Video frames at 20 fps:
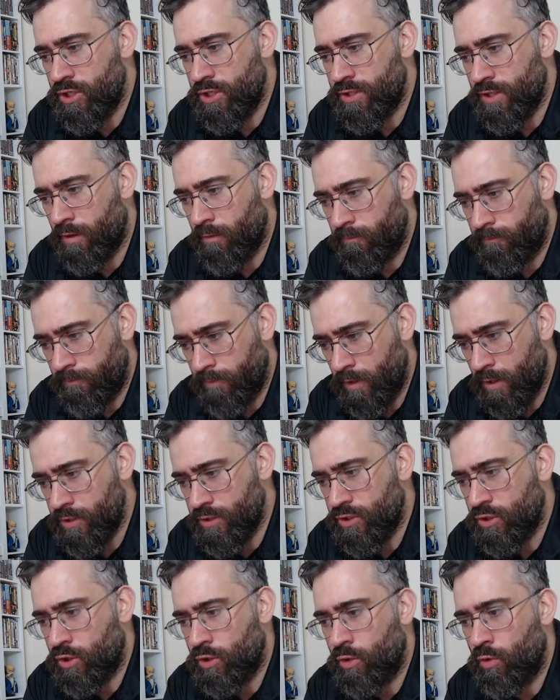is our
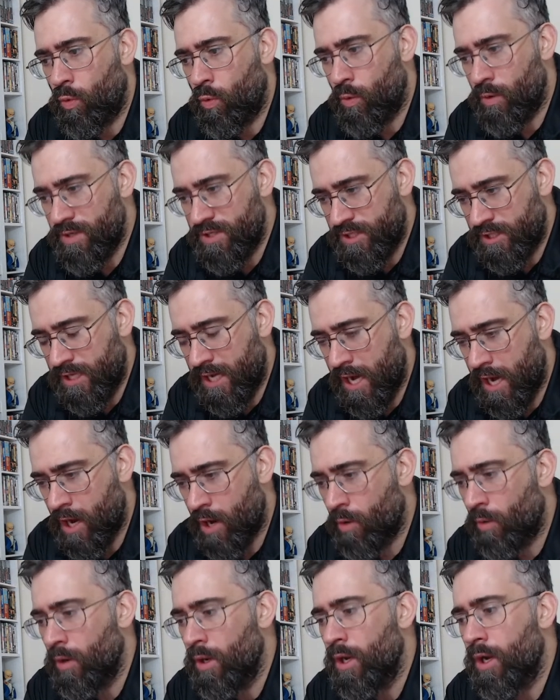first quarter
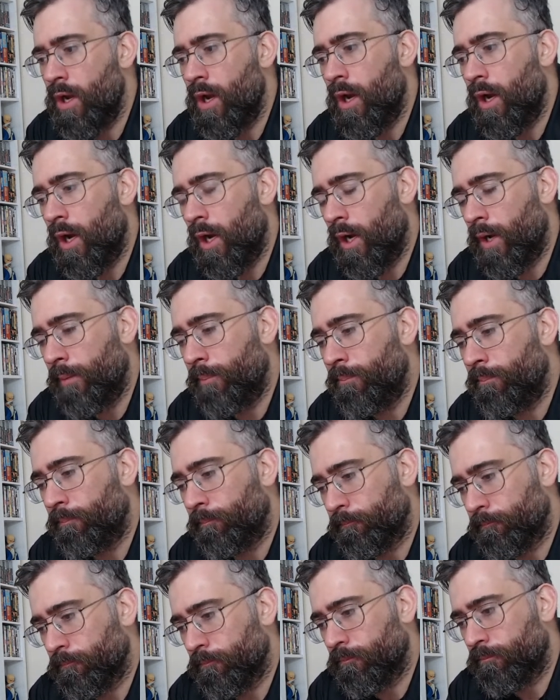scale
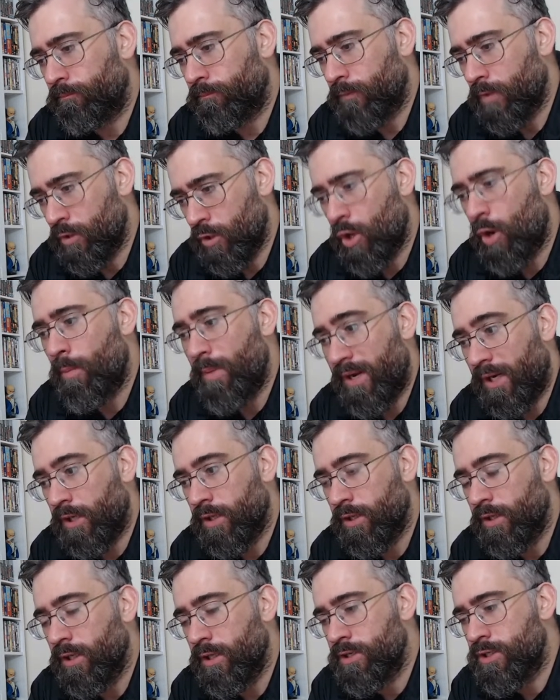comic
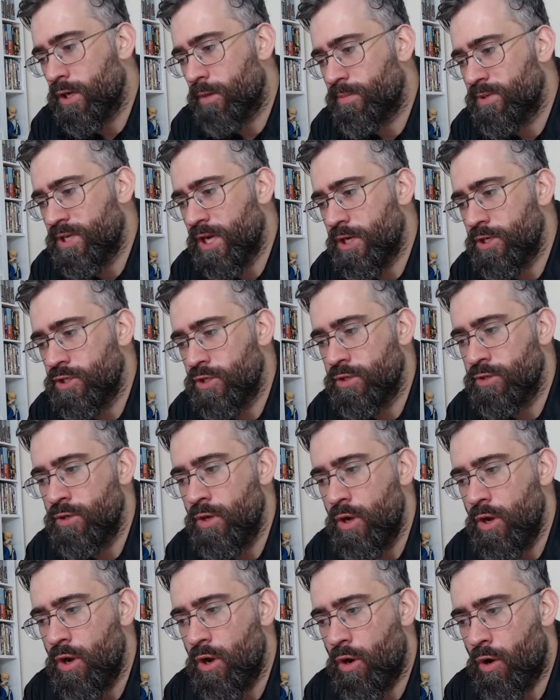interpretation
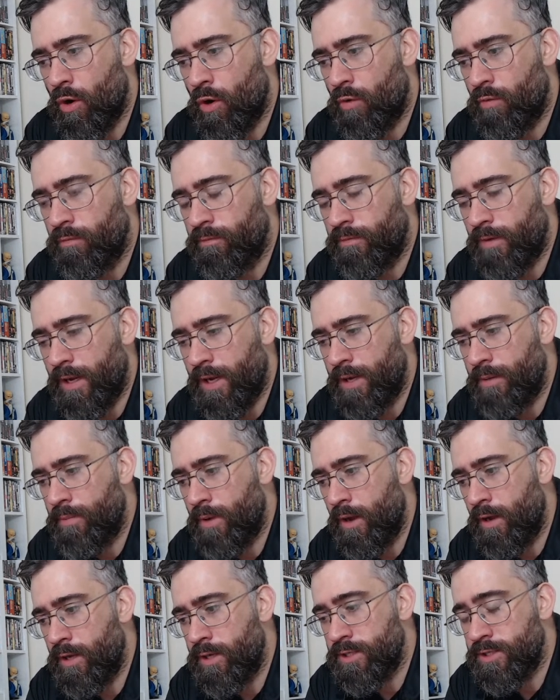of a
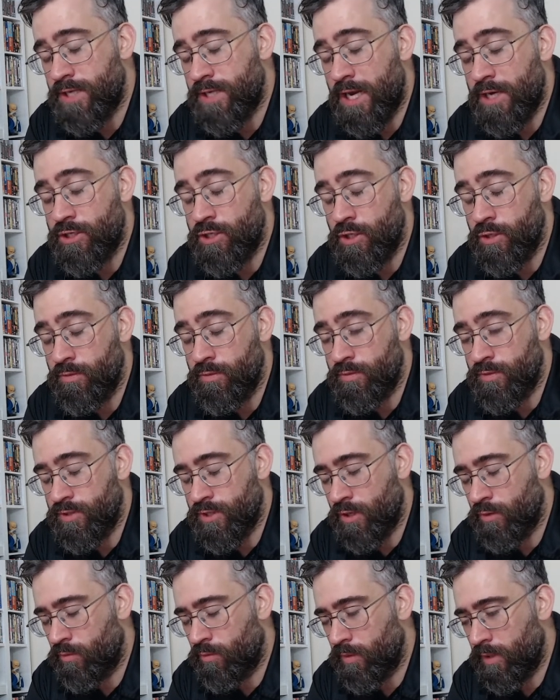statue.
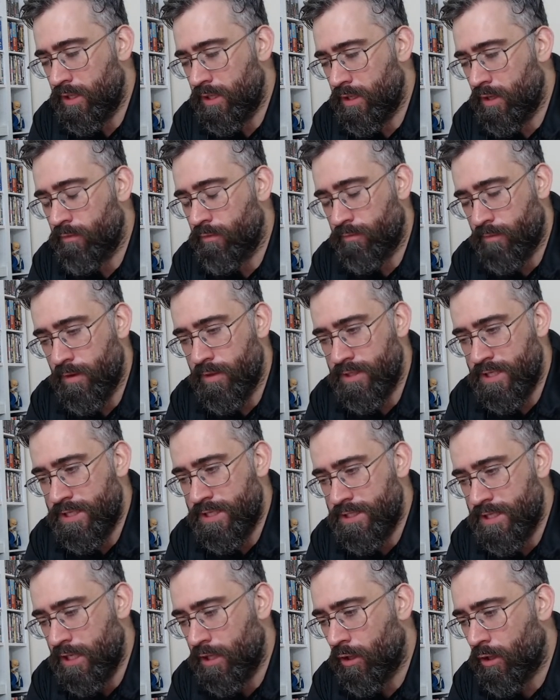So we of
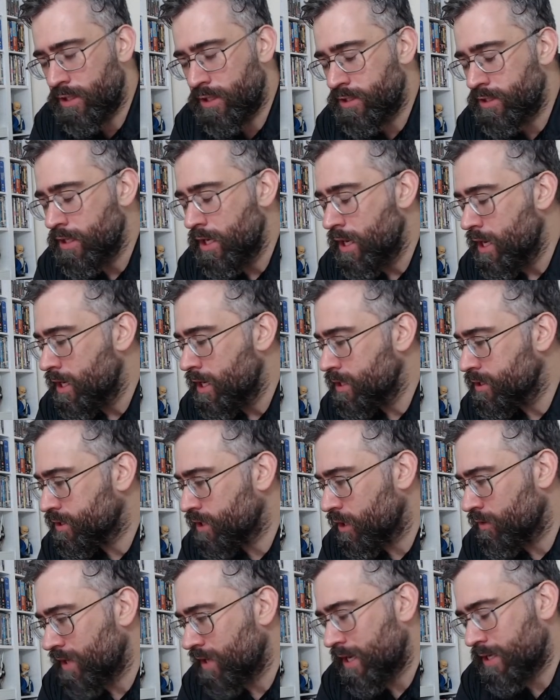DC lines.
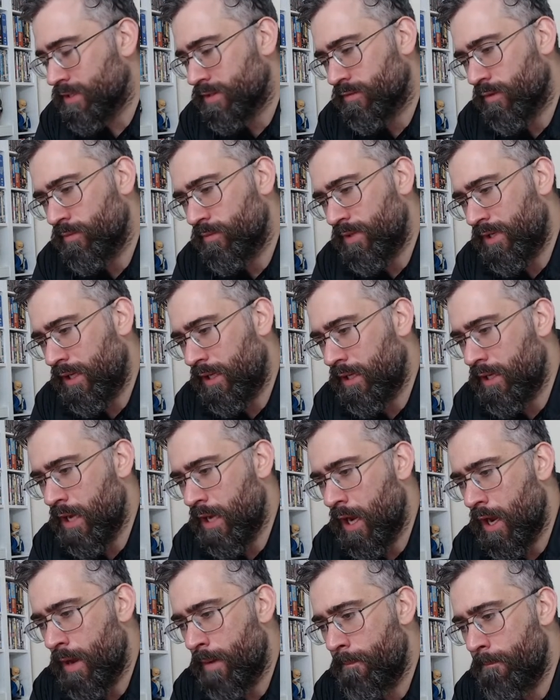So that's from the
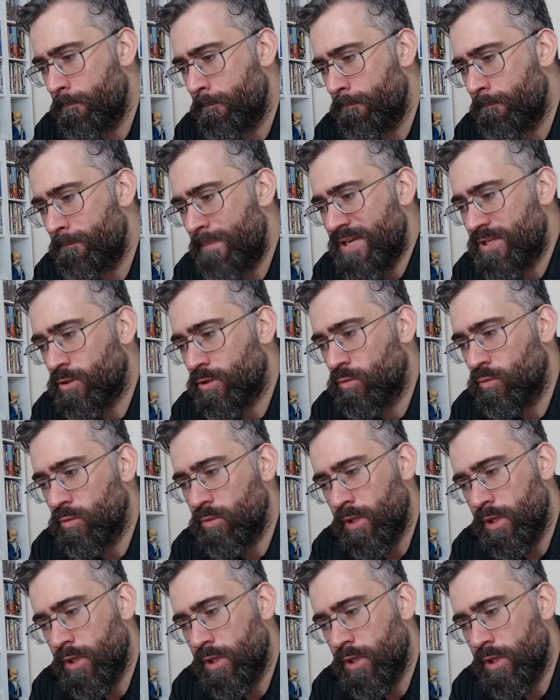Metal